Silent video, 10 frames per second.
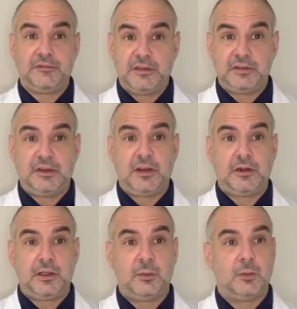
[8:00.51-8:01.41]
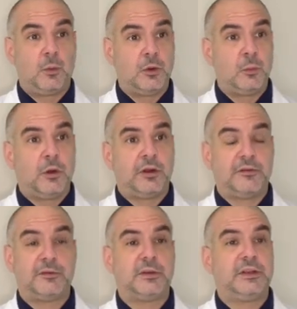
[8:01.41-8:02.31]
affected area with warm water
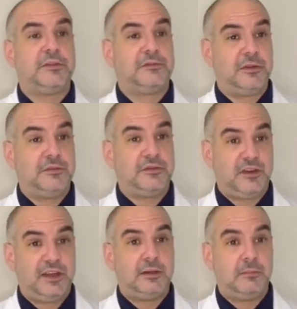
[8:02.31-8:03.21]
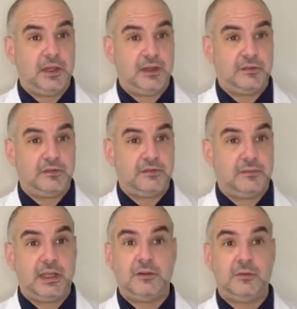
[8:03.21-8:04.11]
for at least 15 minutes,
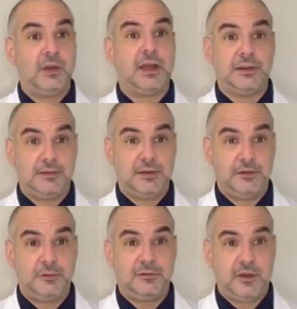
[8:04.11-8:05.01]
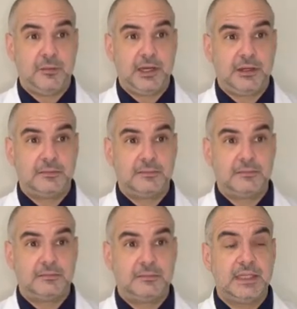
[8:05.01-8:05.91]
and do not induce vomiting.
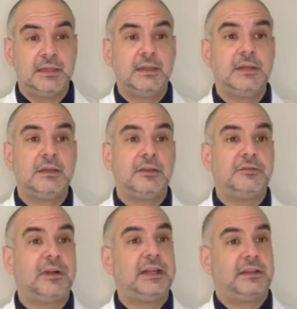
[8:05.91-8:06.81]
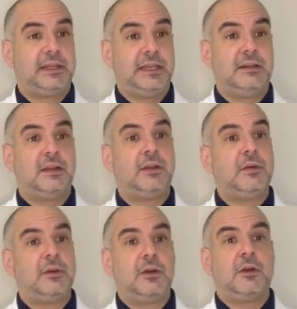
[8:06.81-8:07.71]
Finally, a
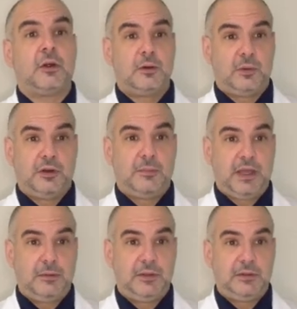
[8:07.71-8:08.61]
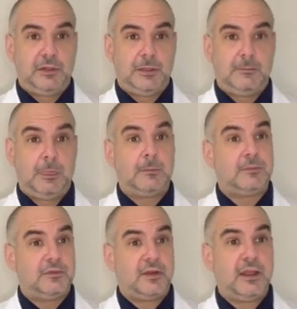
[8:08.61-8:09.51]
note on hardware compatibility.
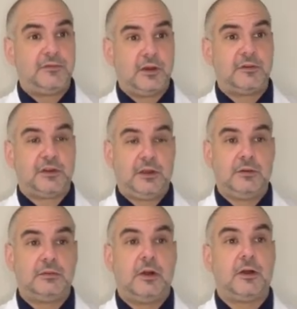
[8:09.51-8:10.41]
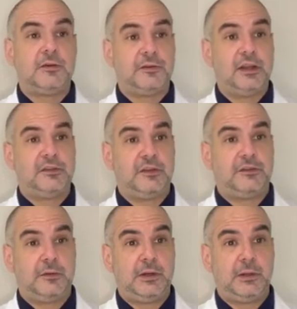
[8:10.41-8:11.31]
5 years ago, our friends at
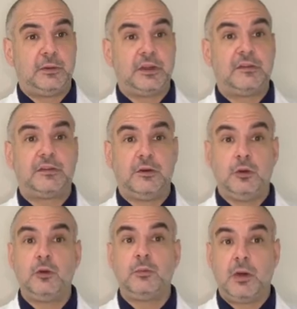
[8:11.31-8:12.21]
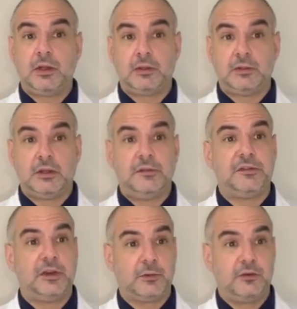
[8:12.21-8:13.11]
Sony released a new model of
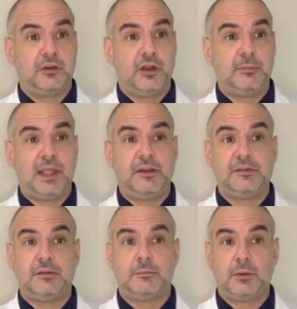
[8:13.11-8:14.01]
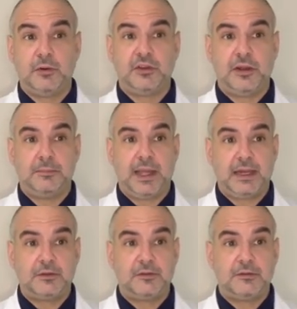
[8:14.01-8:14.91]
Cyclotron-based Proton
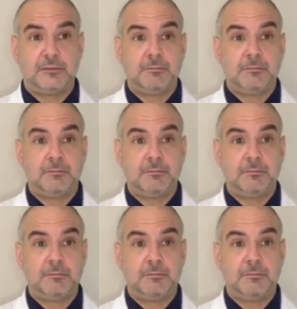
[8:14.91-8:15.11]
Packs.